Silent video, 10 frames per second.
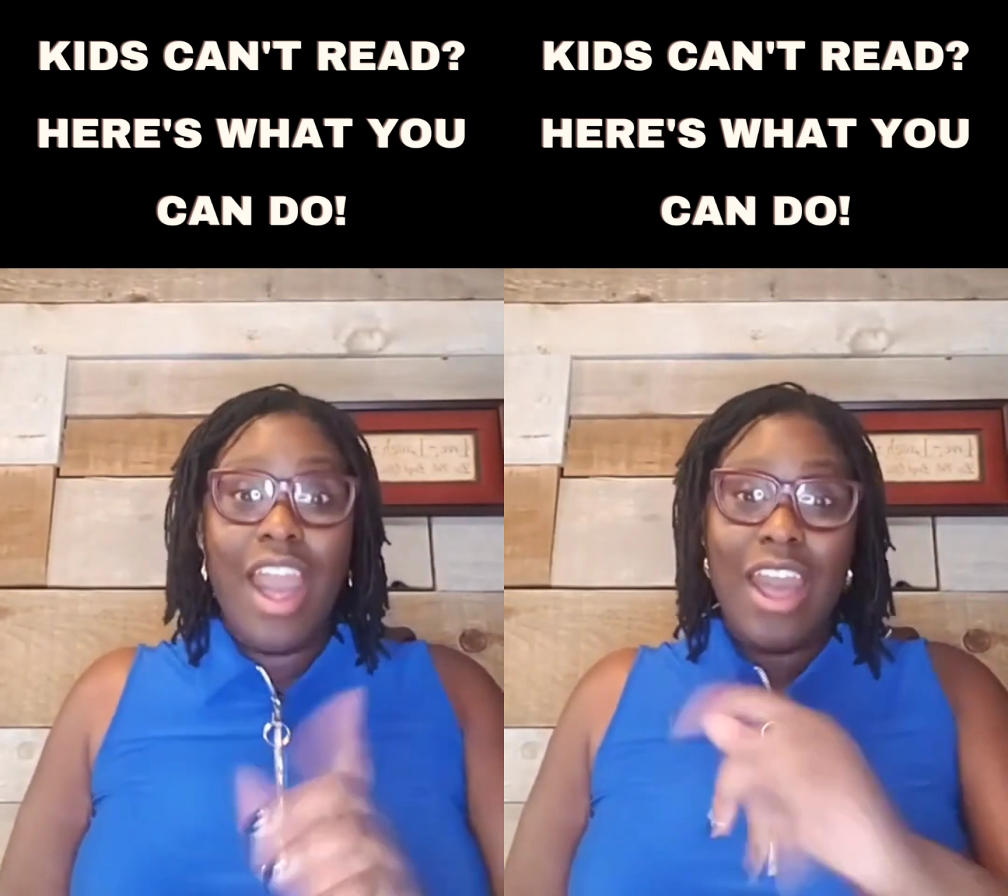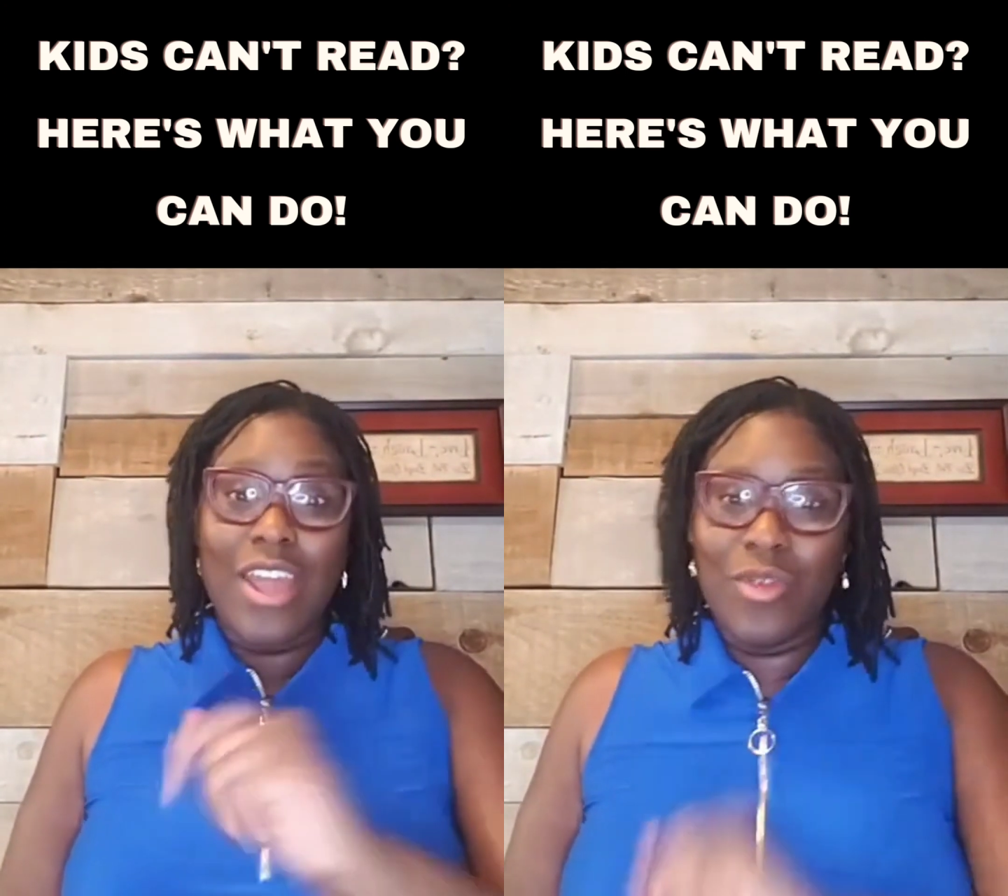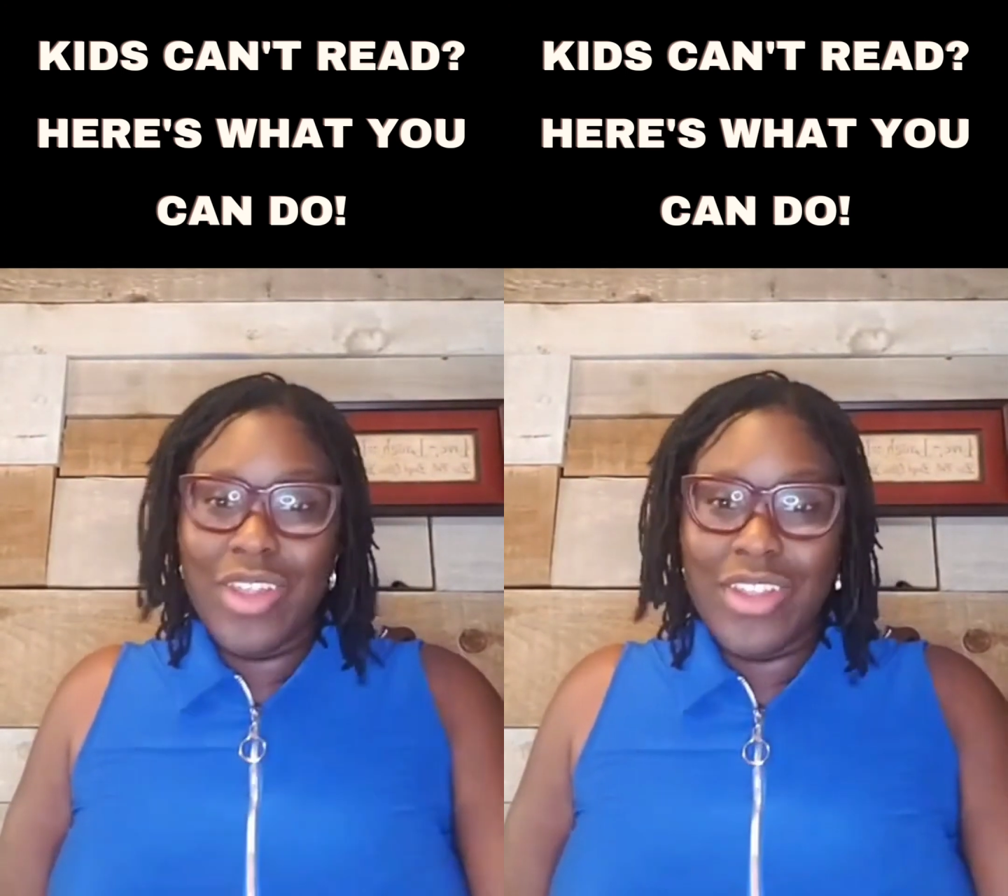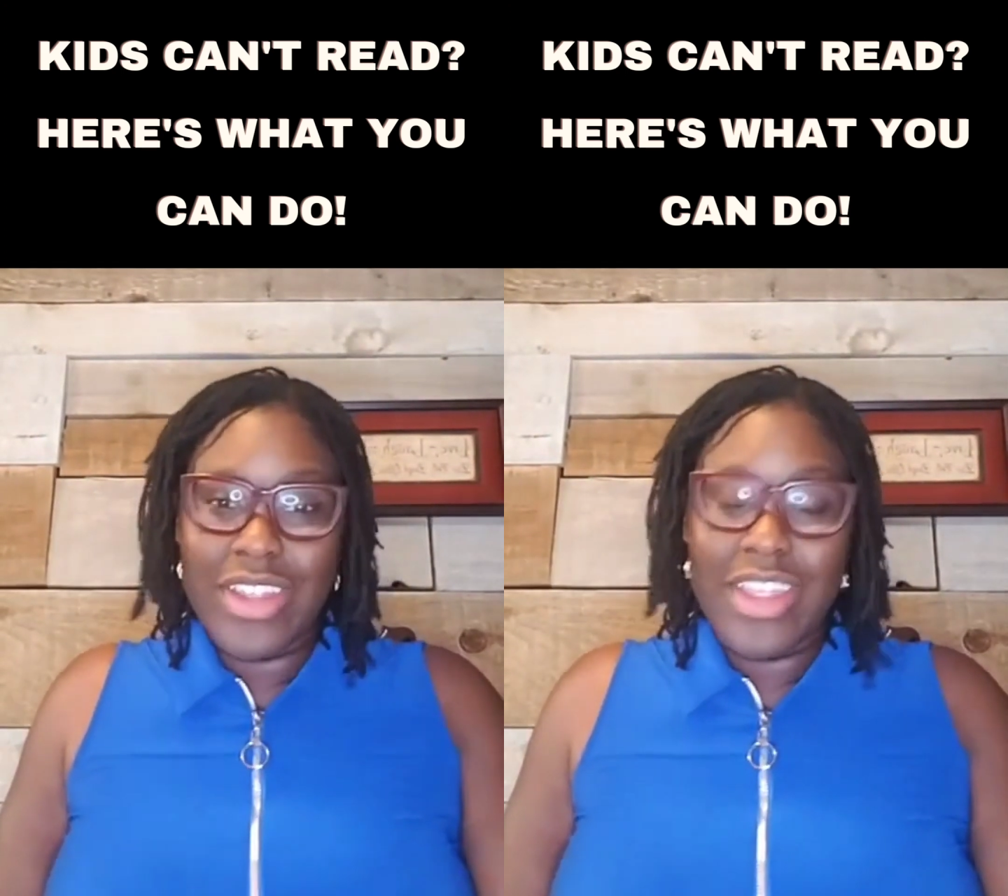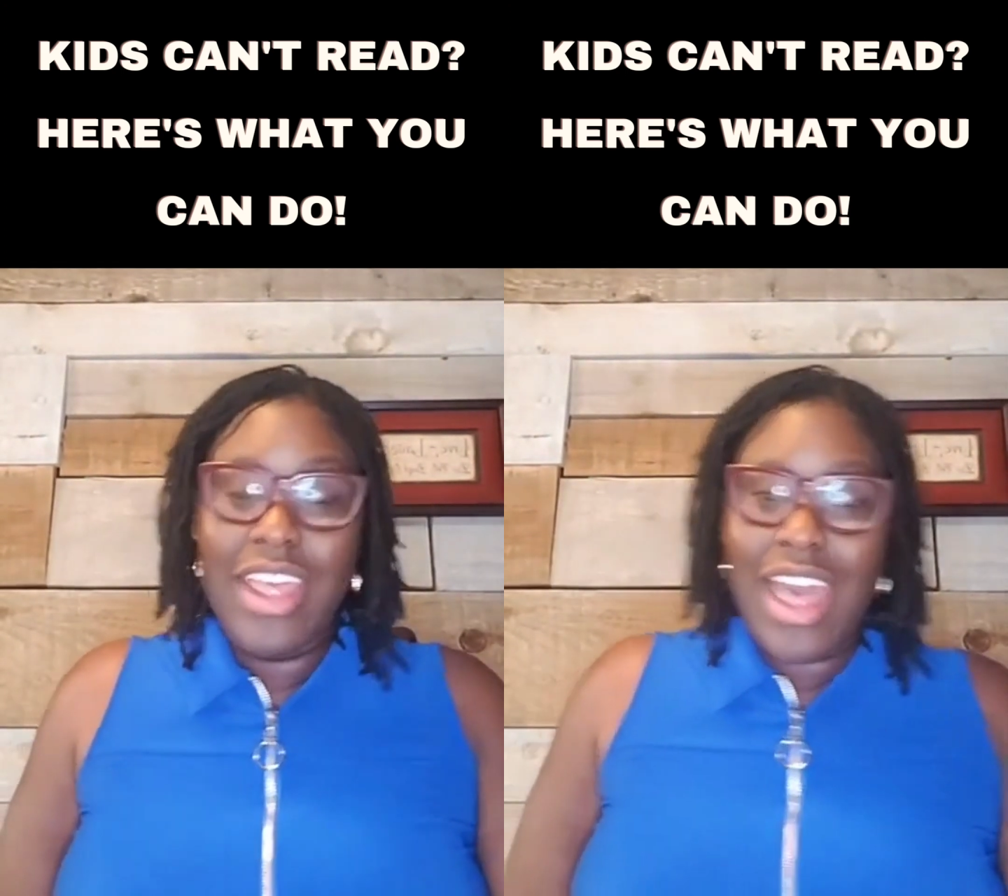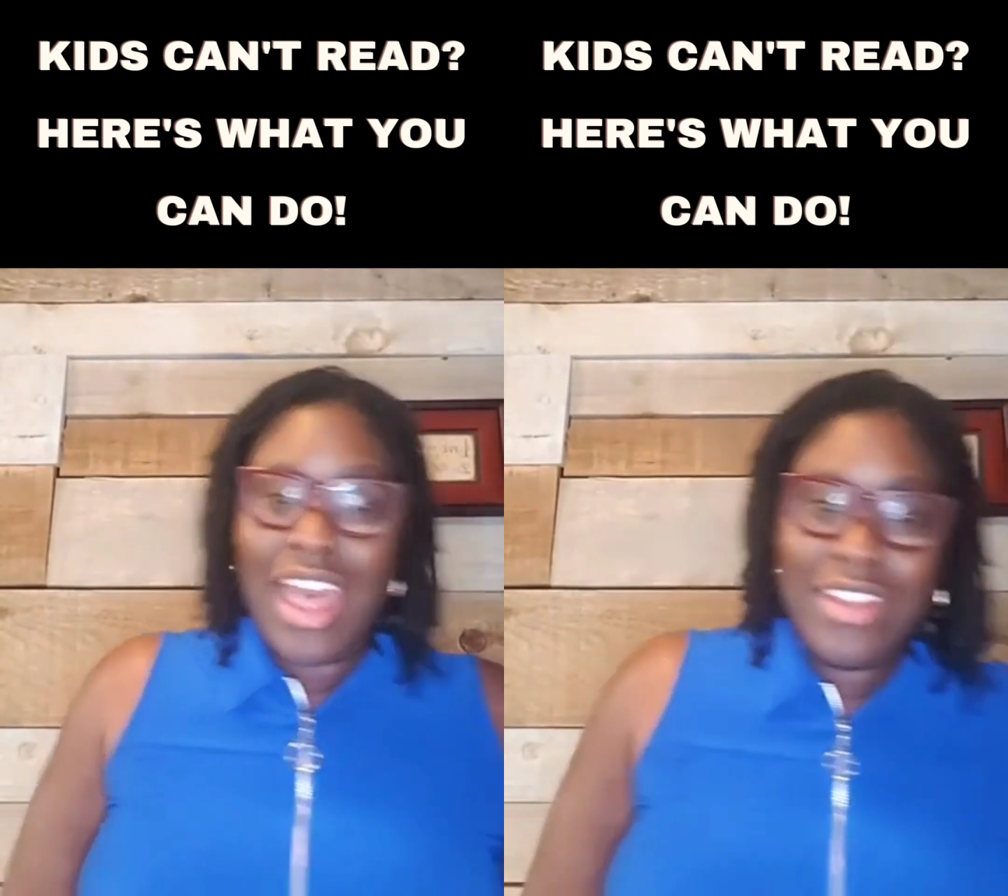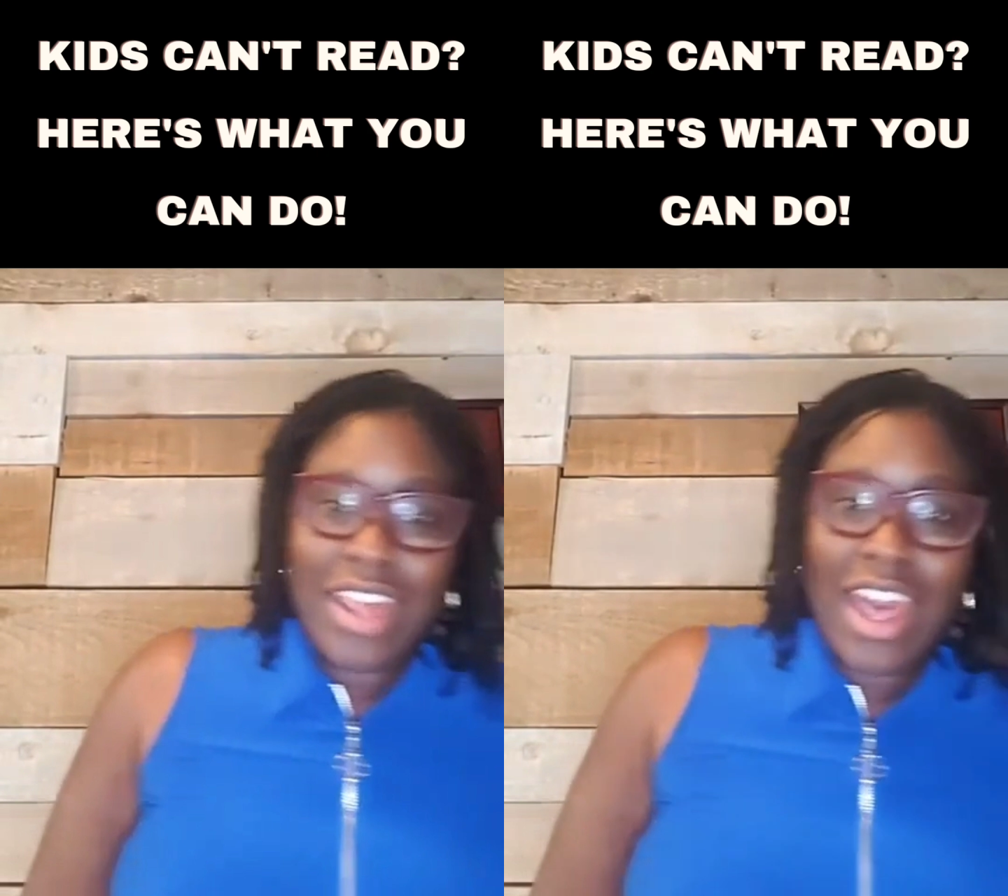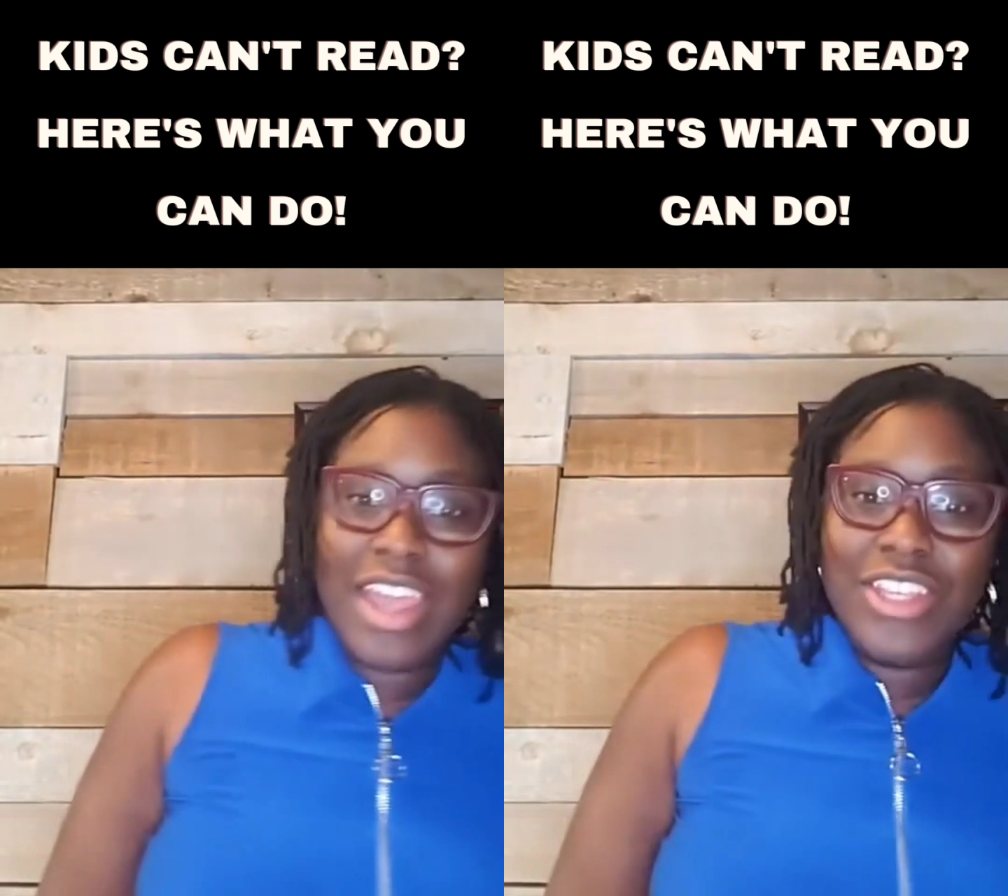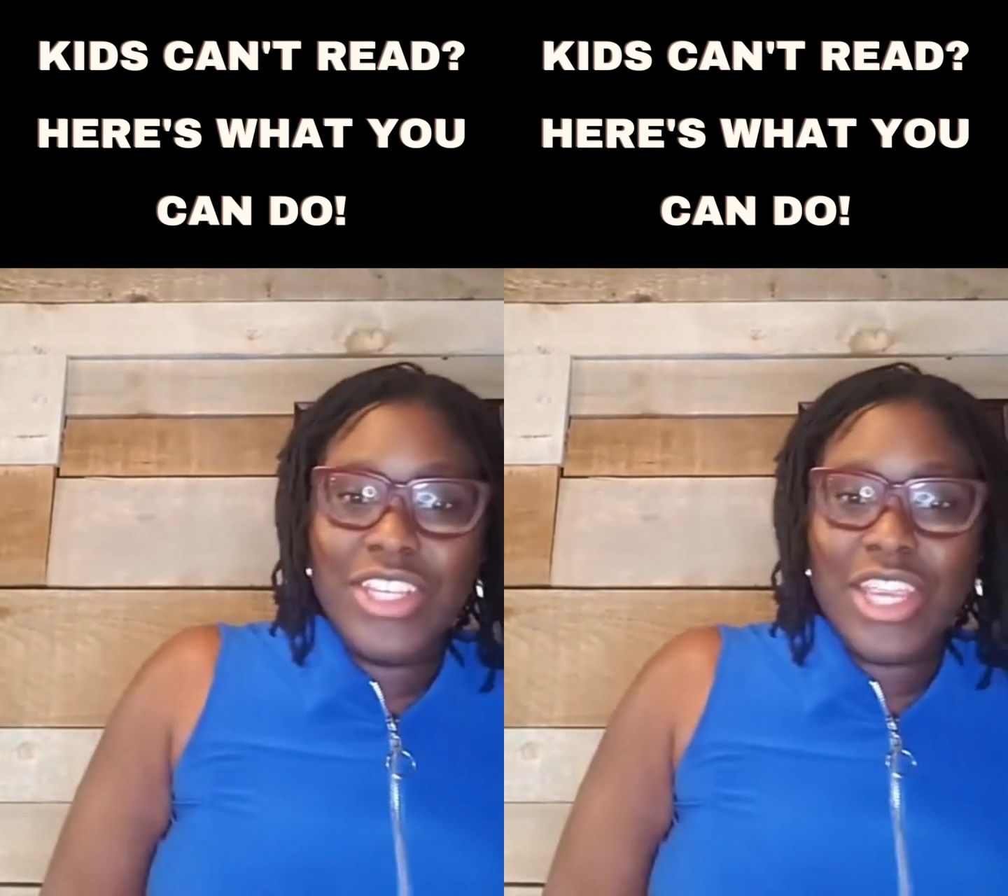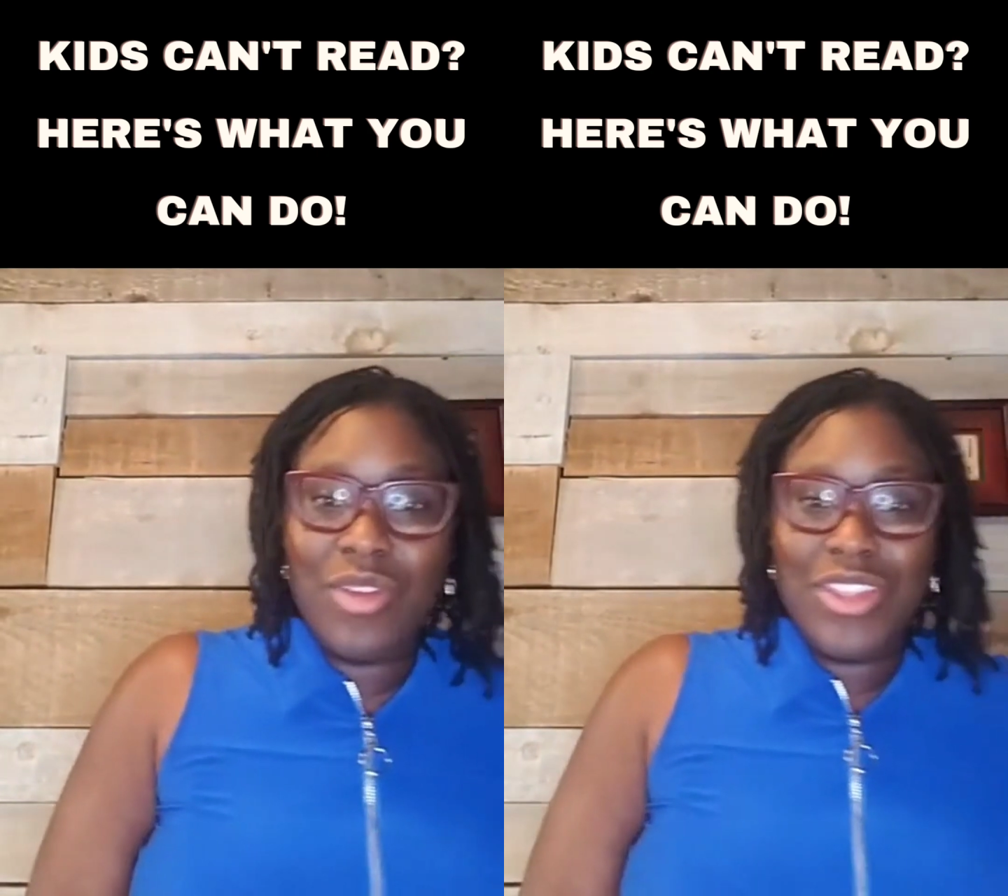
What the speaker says: Wednesday, as I share with you